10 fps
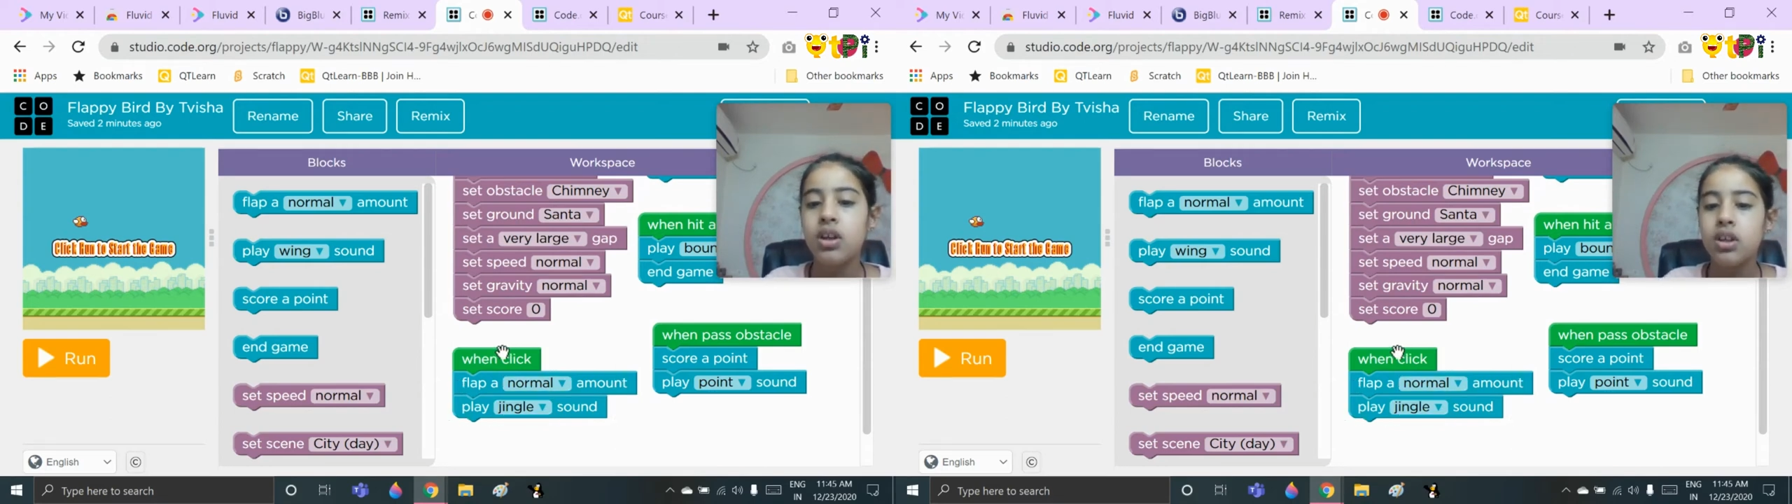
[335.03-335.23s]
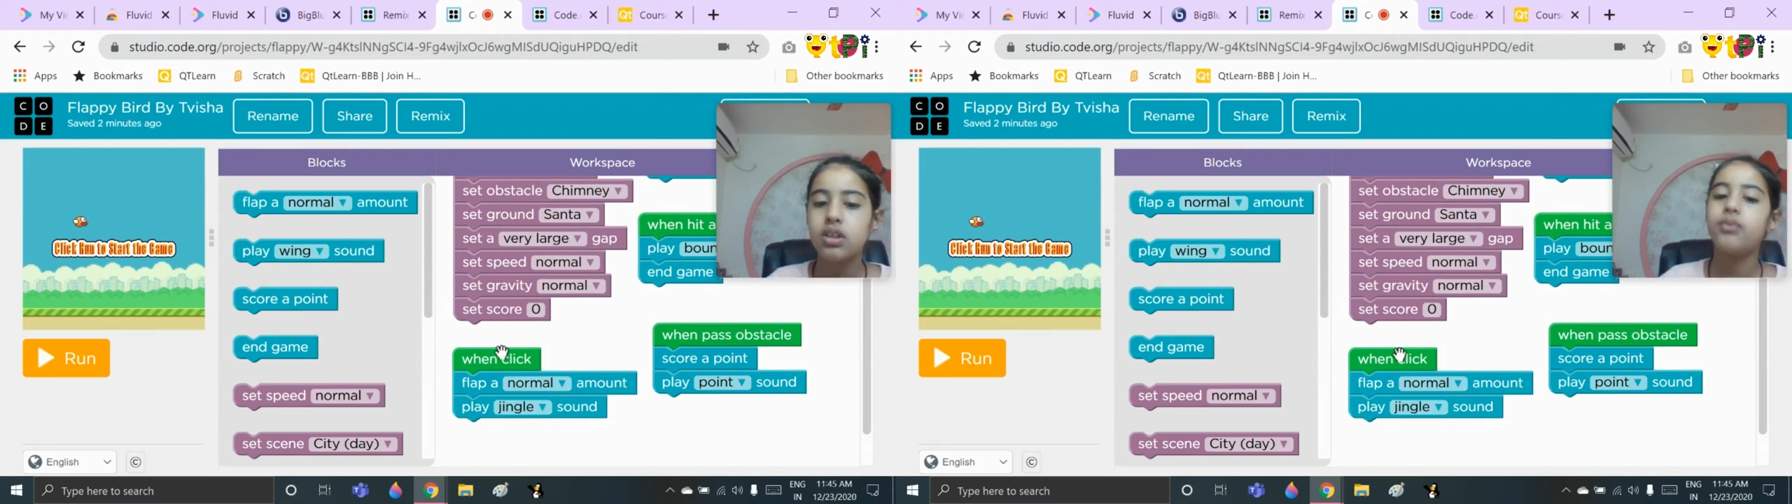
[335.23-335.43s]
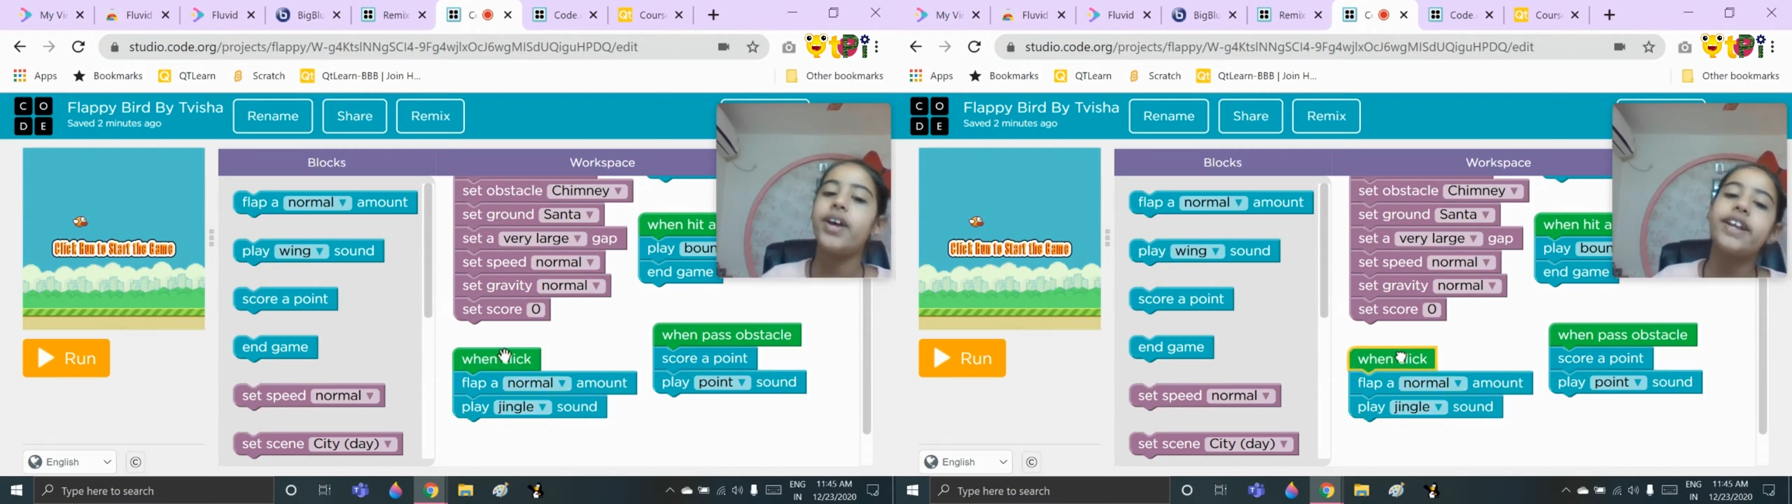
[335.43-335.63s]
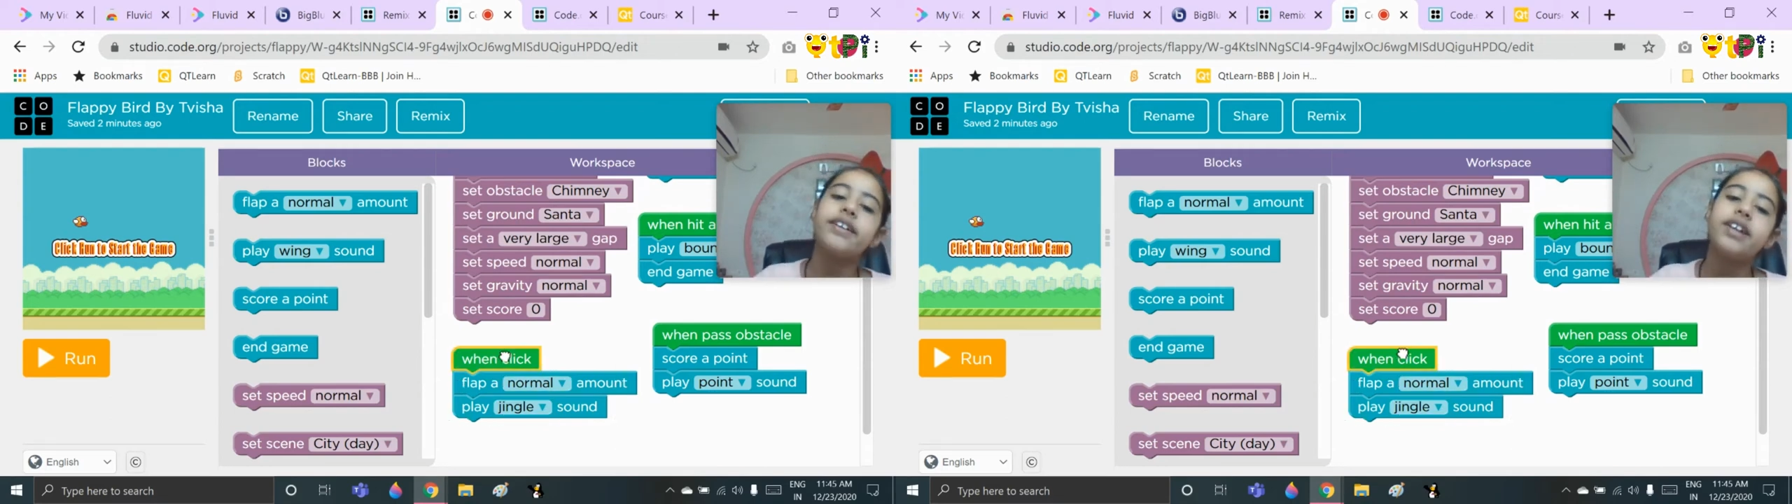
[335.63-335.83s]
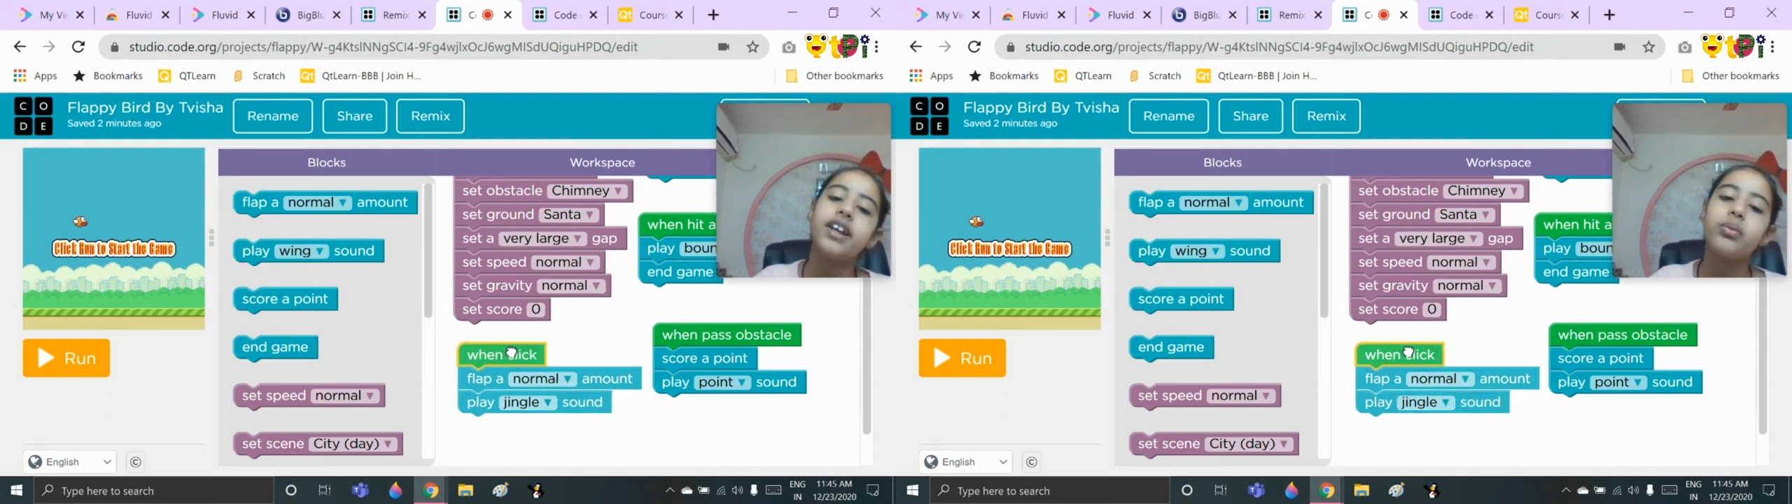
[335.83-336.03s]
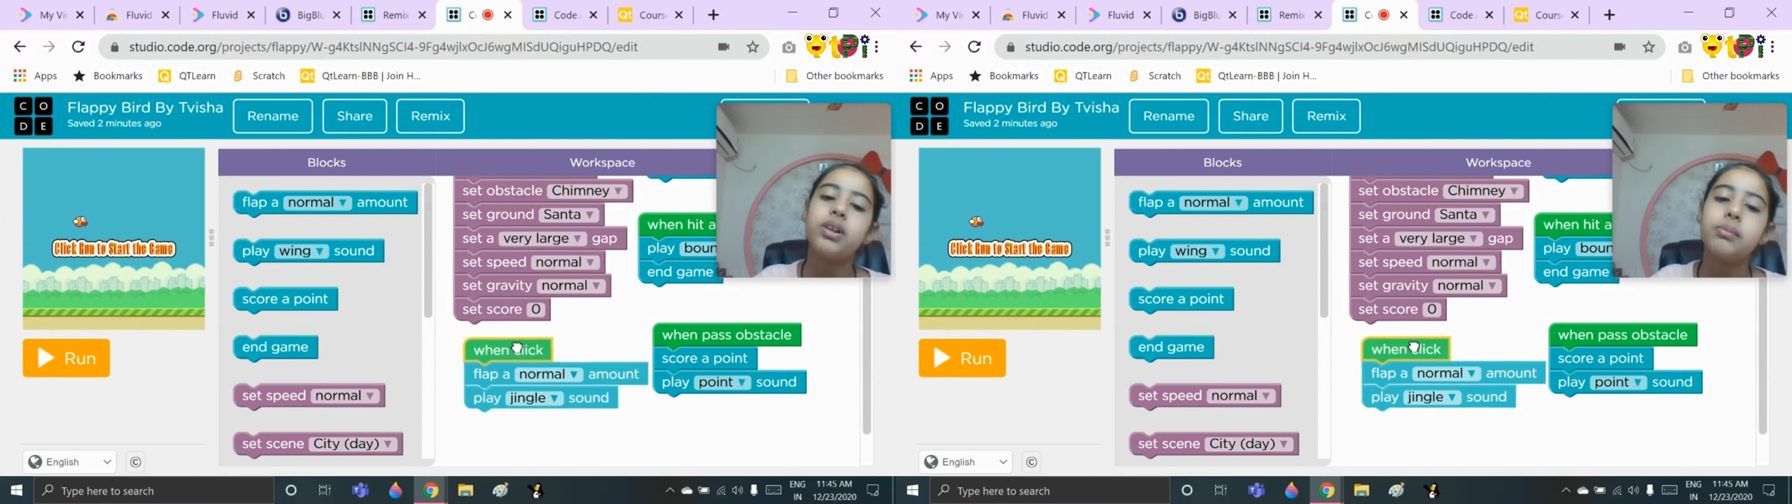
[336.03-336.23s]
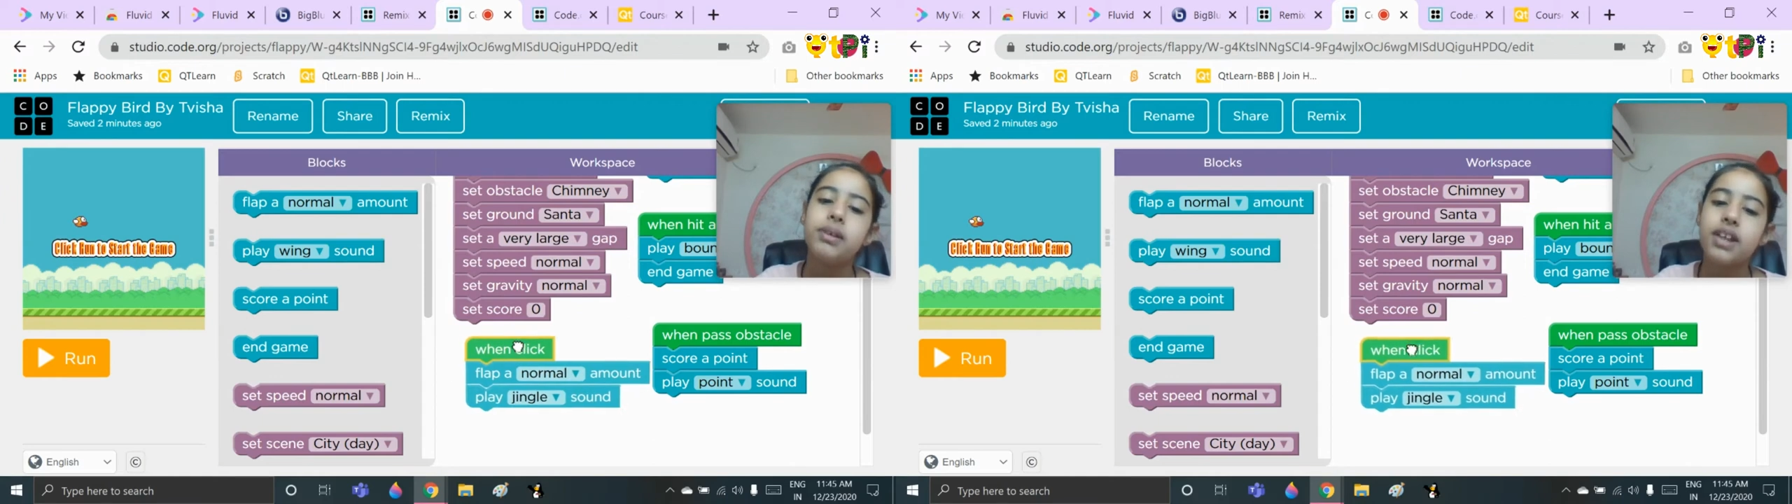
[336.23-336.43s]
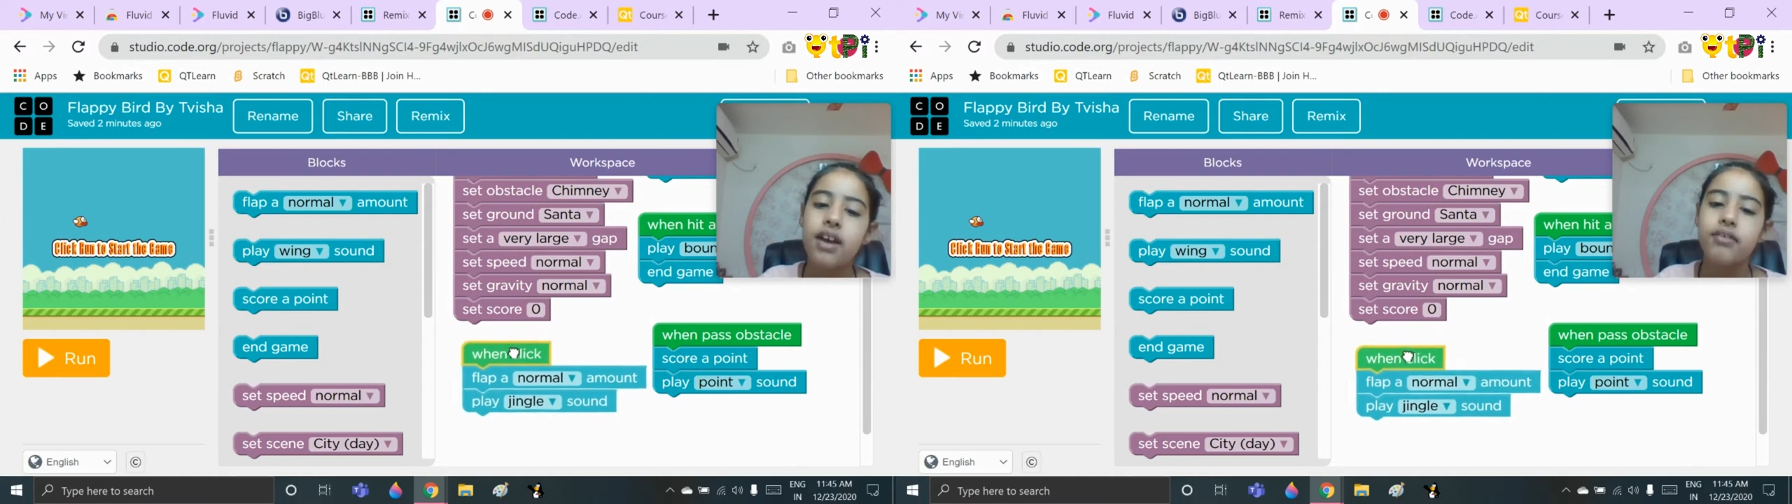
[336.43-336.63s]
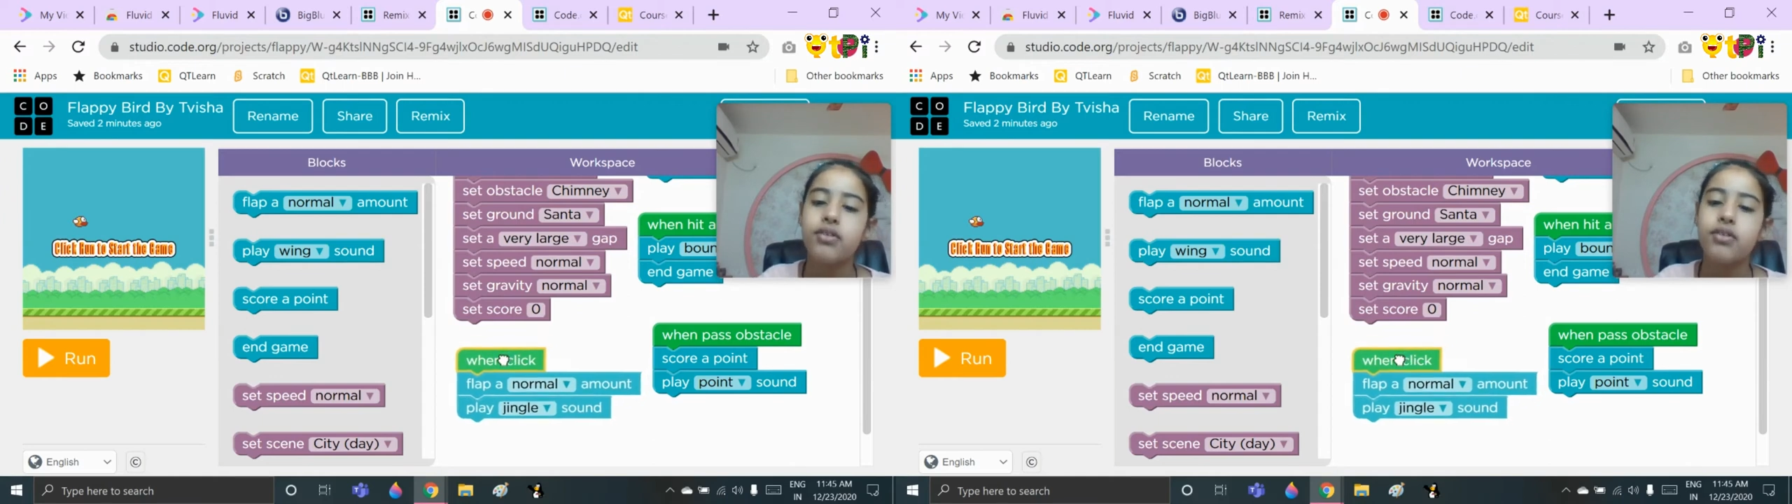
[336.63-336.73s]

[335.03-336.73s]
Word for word: The when click will be there